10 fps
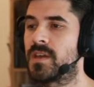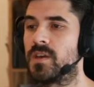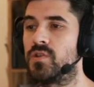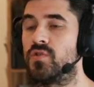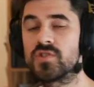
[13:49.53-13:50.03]

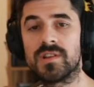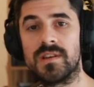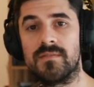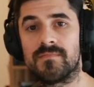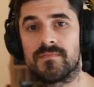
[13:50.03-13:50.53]

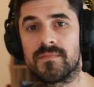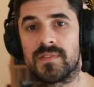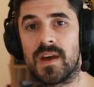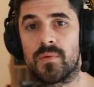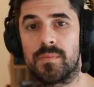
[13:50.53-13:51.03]
Usually
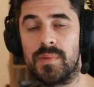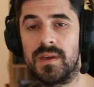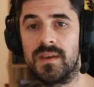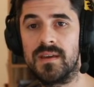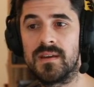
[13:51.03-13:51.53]
that would
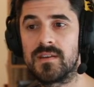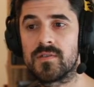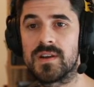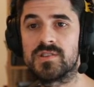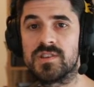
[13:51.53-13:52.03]
be
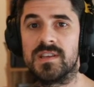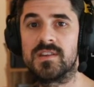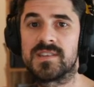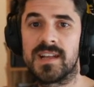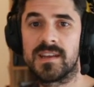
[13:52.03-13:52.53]
your engineer
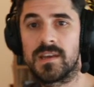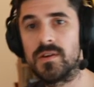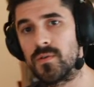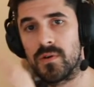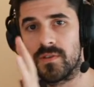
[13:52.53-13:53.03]
telling
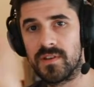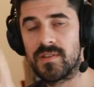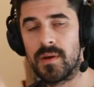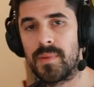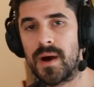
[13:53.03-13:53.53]
you, or this
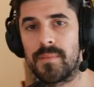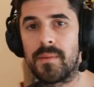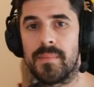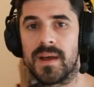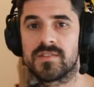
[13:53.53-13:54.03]
pop-up
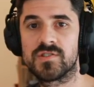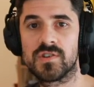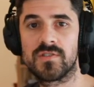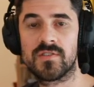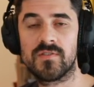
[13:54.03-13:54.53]
message
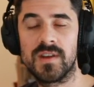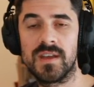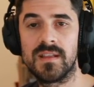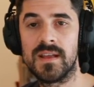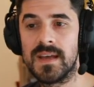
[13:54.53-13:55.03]
on the
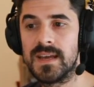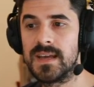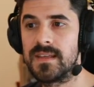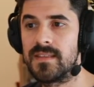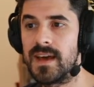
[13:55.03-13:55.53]
screen
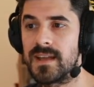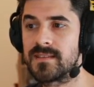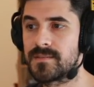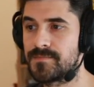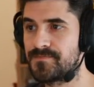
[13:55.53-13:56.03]
that